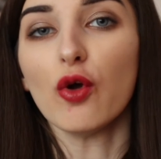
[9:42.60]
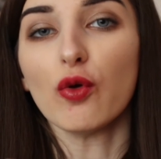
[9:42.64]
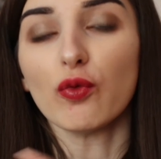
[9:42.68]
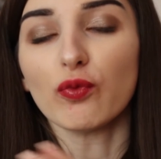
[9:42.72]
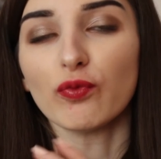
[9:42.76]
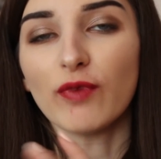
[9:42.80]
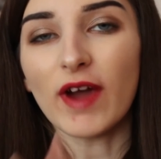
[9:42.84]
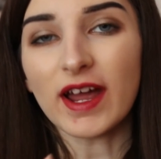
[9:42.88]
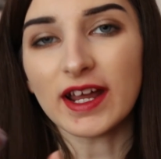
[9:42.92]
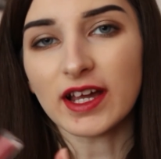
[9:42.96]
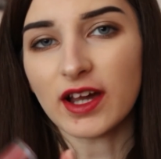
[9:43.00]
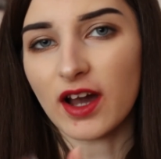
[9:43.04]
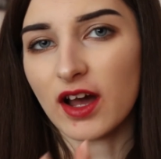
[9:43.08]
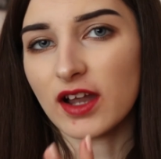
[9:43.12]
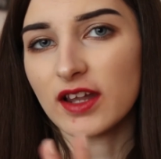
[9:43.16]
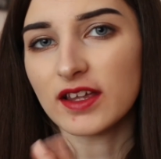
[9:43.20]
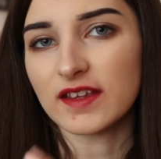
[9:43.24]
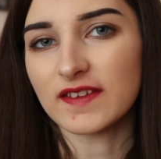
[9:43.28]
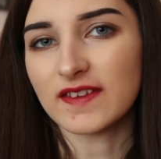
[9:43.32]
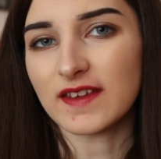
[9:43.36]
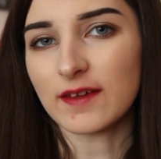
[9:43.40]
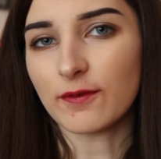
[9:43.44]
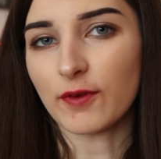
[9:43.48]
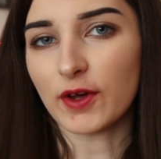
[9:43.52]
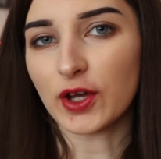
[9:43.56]
red
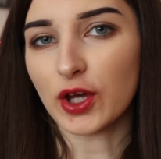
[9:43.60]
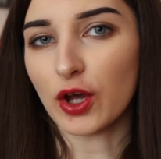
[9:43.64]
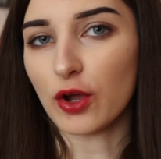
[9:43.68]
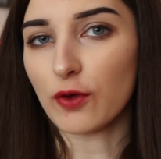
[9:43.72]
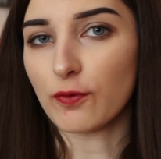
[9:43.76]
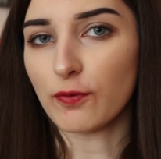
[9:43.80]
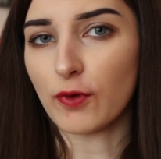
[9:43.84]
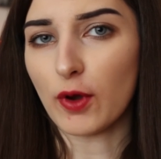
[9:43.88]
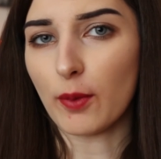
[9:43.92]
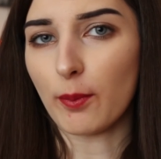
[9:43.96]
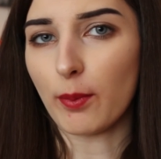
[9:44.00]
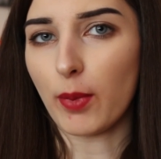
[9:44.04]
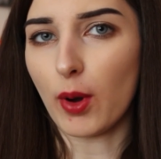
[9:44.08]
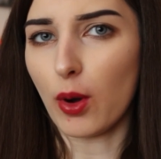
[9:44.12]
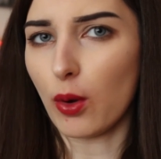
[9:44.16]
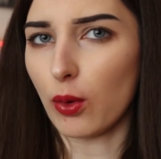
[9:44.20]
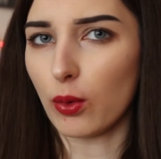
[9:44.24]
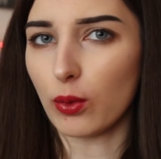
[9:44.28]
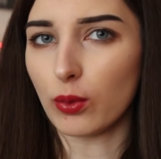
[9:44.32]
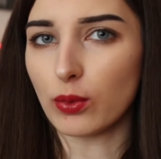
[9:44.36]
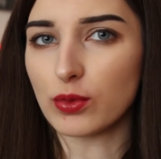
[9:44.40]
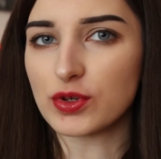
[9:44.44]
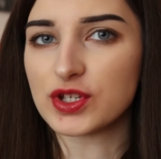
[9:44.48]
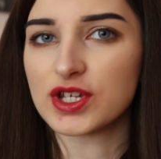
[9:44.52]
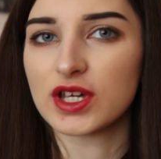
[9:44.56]
colours if I go for a
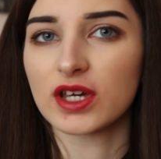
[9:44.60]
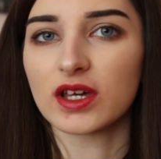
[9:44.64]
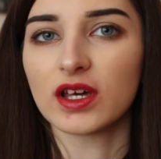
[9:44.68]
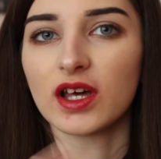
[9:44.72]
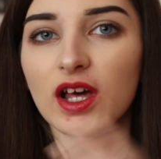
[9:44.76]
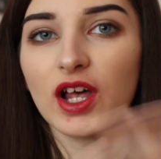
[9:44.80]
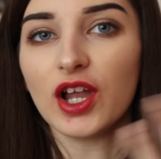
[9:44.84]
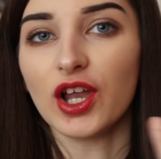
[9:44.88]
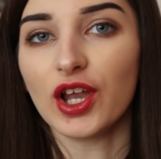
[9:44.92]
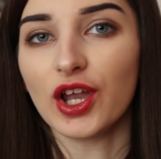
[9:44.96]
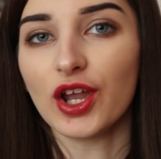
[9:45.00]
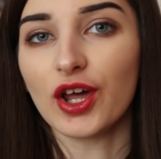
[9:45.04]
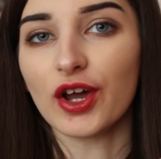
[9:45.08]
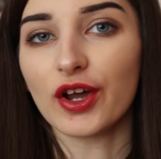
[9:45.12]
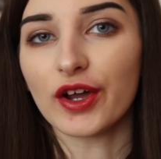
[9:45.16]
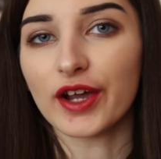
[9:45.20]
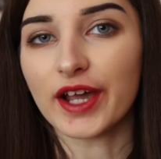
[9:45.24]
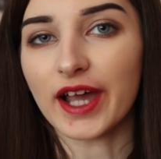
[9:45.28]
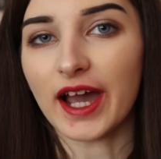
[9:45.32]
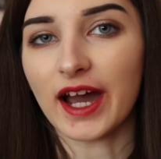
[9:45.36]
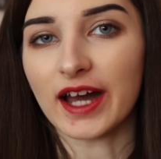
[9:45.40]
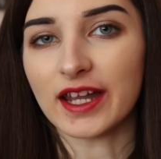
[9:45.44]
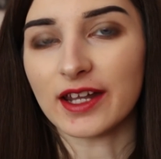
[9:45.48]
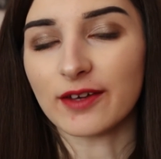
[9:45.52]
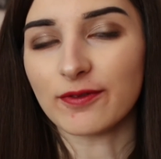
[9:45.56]
bold
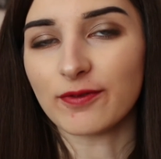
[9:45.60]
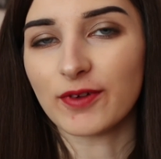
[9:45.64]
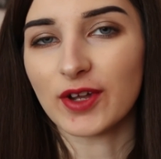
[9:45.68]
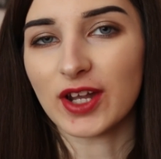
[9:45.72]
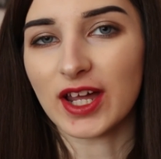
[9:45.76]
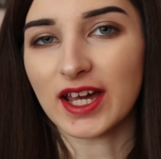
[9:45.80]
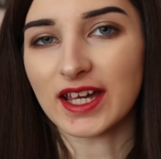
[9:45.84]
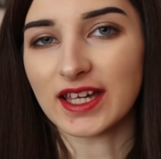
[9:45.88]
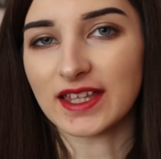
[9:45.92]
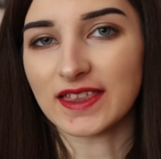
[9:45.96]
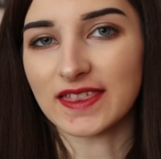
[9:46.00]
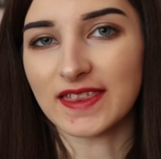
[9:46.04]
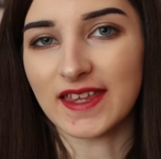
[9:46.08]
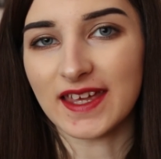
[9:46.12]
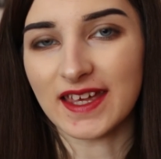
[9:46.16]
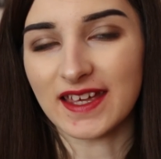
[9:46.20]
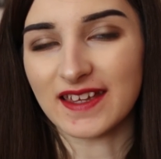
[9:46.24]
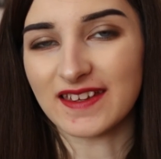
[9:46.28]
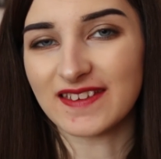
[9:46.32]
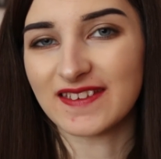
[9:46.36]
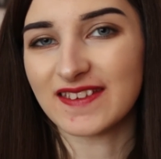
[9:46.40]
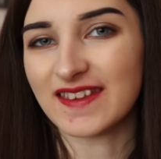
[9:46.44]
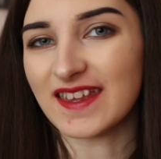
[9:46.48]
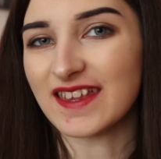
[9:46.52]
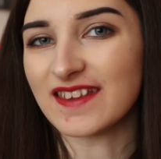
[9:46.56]
look, and I feel like
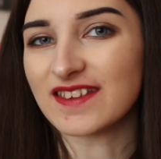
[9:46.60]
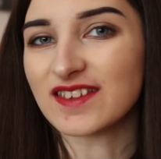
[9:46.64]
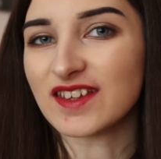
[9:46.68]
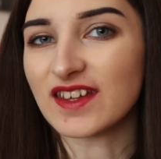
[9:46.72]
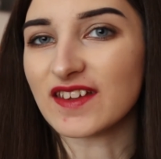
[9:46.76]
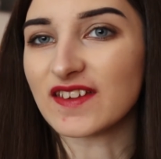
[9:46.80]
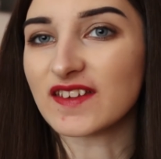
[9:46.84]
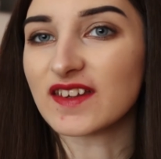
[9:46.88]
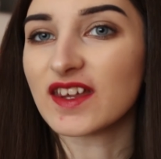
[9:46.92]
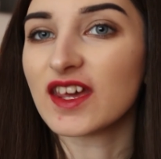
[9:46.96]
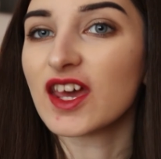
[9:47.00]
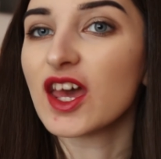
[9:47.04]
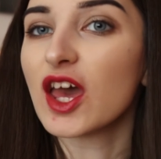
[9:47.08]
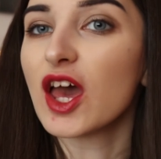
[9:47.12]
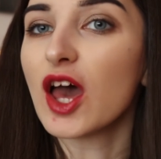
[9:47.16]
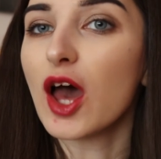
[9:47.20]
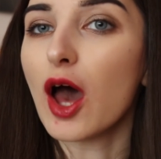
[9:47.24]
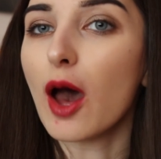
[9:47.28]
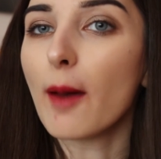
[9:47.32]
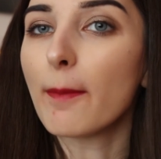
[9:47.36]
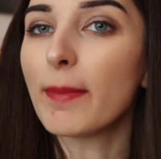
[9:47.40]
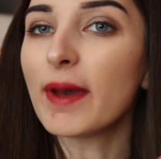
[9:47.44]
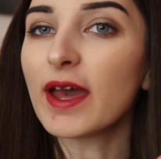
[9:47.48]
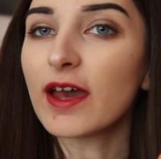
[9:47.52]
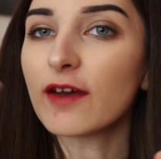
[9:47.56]
this is just
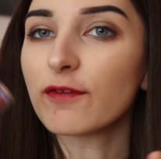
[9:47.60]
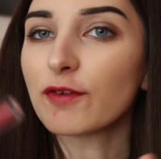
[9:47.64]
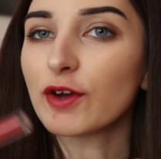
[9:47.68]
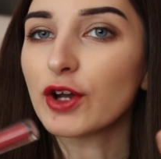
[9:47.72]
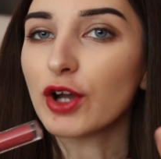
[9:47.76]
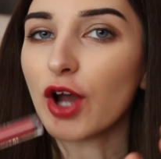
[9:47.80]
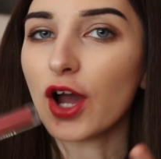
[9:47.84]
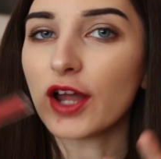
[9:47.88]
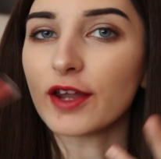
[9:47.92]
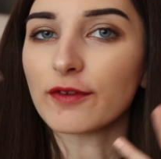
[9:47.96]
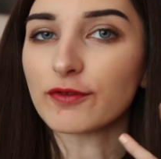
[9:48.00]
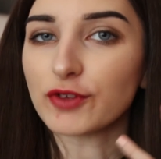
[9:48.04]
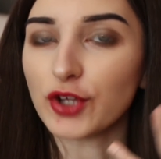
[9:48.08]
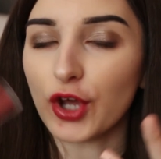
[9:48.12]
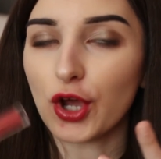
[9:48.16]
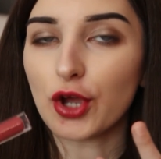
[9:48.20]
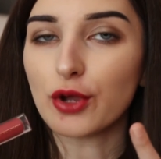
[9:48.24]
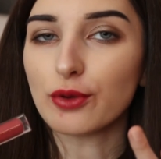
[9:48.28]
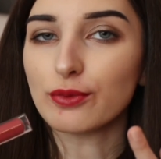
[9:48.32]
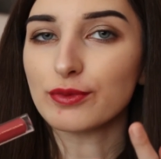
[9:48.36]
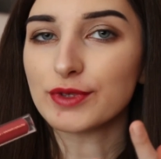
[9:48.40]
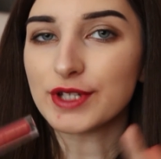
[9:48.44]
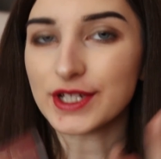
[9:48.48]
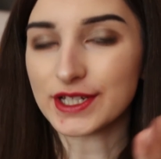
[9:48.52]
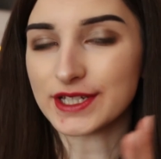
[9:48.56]
a bit of a kind of
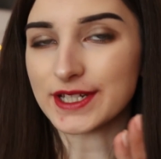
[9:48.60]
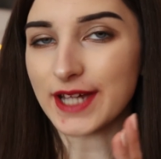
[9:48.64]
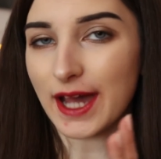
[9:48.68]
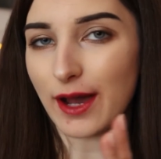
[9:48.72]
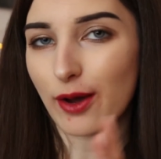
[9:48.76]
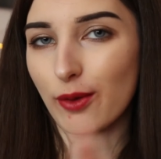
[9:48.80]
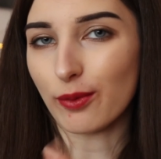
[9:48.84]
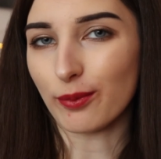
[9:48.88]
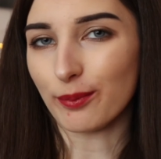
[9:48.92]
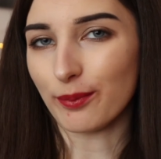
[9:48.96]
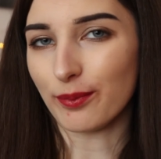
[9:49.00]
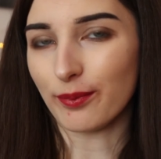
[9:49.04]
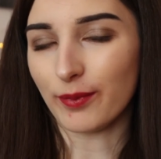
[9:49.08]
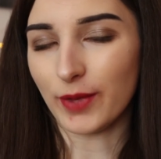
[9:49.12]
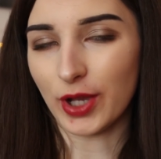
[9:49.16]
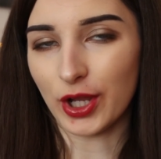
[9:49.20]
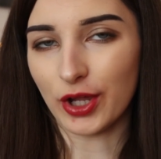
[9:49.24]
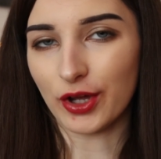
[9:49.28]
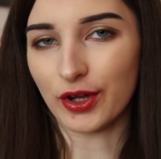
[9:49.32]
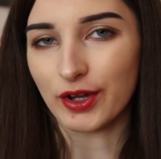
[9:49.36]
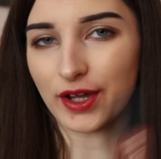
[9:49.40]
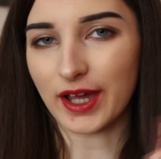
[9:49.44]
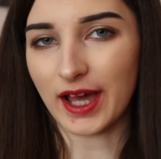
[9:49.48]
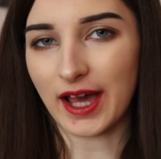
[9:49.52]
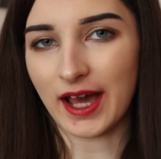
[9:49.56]
toned down
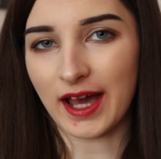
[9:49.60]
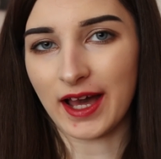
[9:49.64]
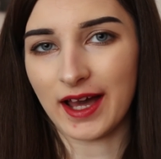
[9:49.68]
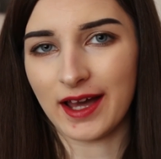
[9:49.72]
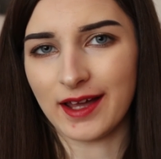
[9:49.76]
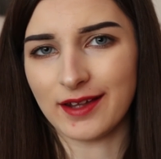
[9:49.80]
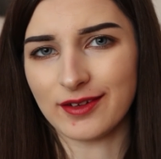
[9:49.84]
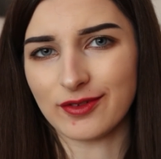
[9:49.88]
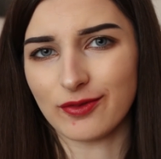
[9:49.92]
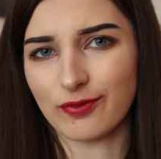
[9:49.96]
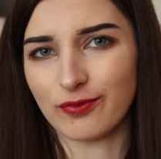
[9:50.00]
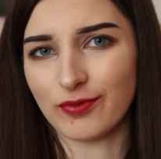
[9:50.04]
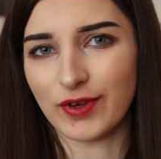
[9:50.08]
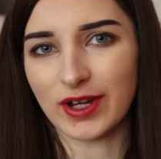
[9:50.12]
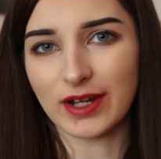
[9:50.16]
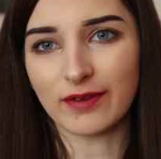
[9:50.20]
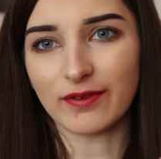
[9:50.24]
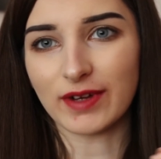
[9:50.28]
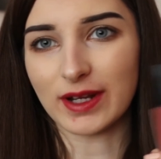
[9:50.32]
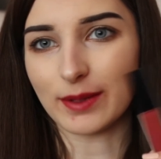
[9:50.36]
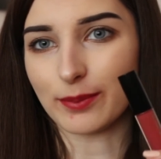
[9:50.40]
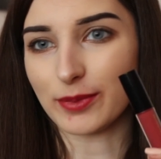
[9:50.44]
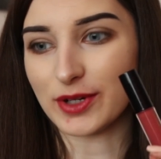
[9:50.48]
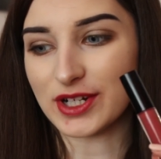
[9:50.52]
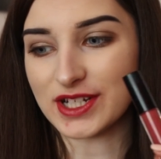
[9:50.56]
look and
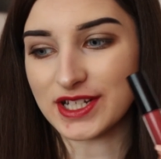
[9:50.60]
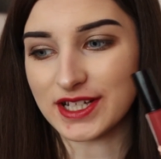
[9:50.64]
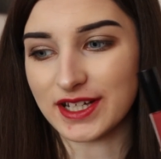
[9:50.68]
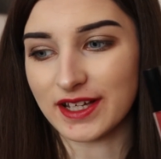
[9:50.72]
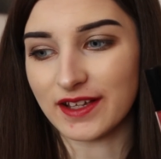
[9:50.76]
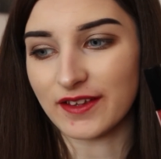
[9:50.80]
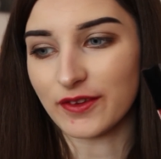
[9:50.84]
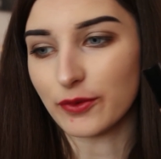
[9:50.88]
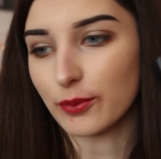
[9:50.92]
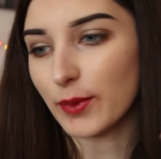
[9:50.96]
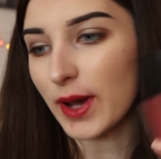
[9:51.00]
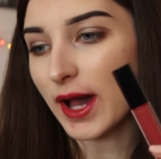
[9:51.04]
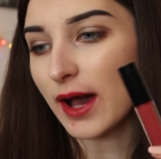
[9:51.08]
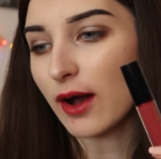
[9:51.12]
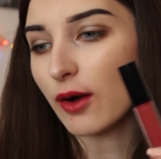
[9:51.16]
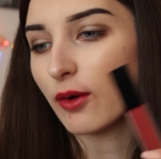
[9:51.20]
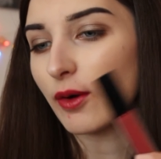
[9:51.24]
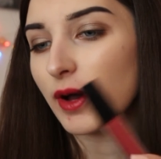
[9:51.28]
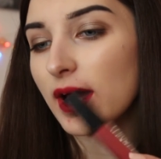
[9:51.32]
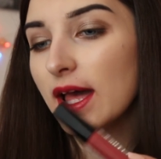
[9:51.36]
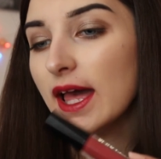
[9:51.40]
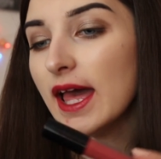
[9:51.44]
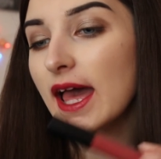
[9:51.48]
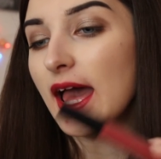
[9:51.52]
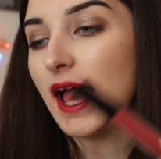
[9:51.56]
really pretty as well.